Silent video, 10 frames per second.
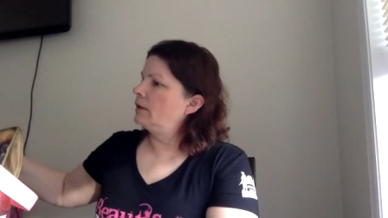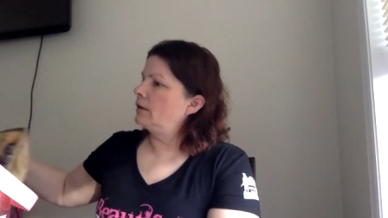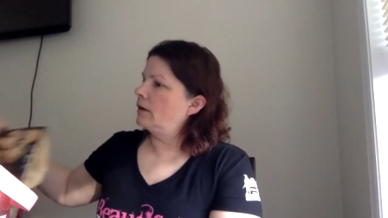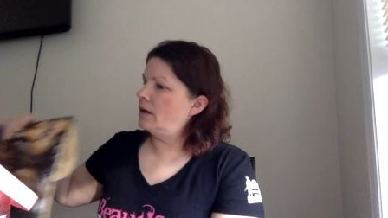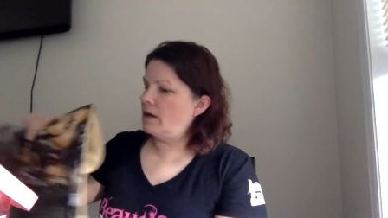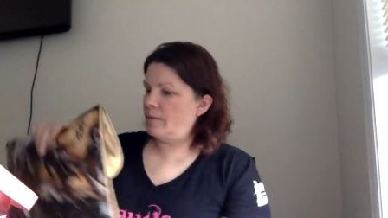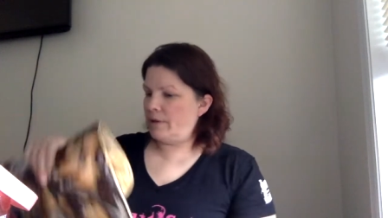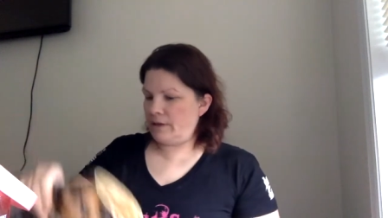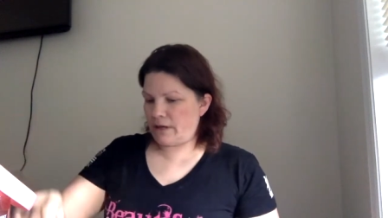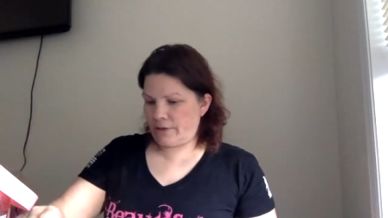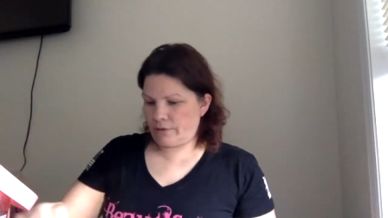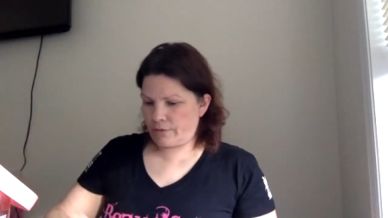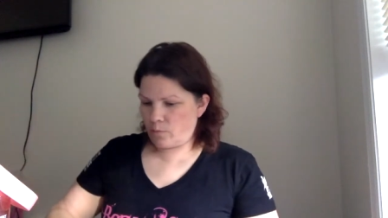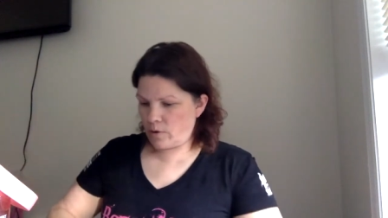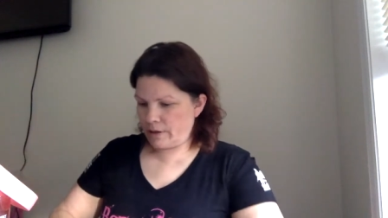Another
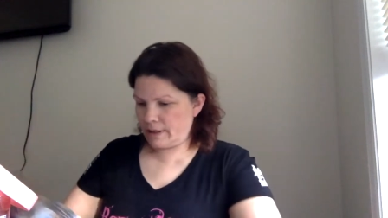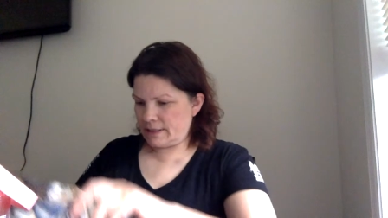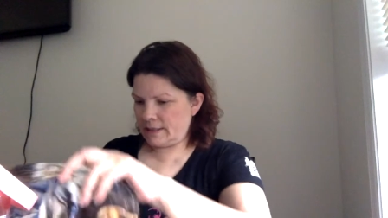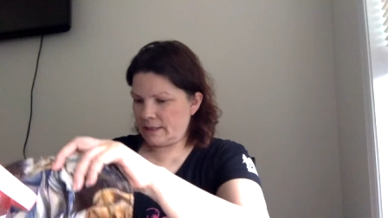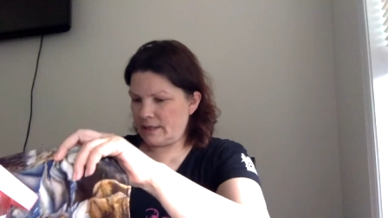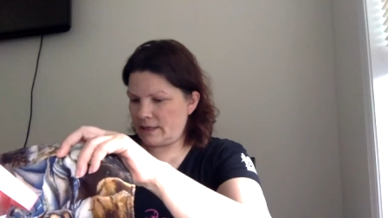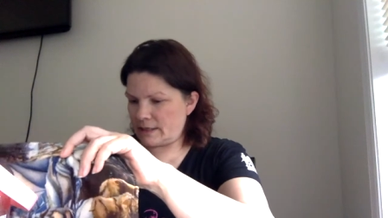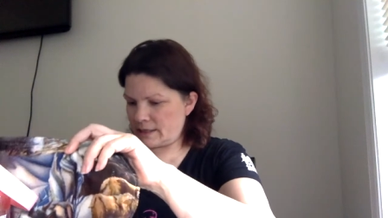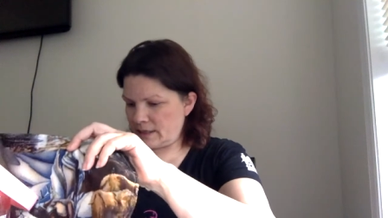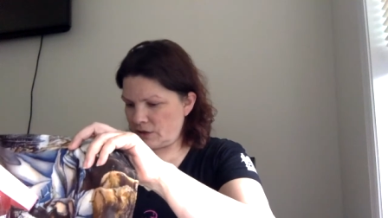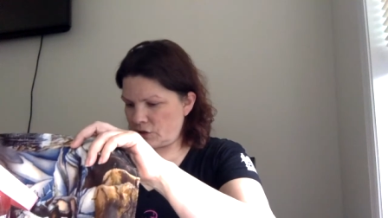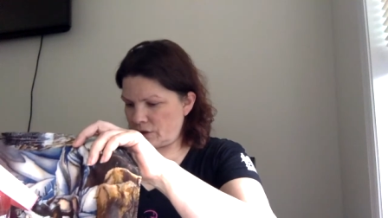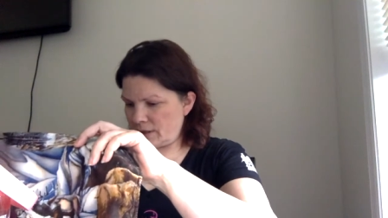one that didn't get stitched,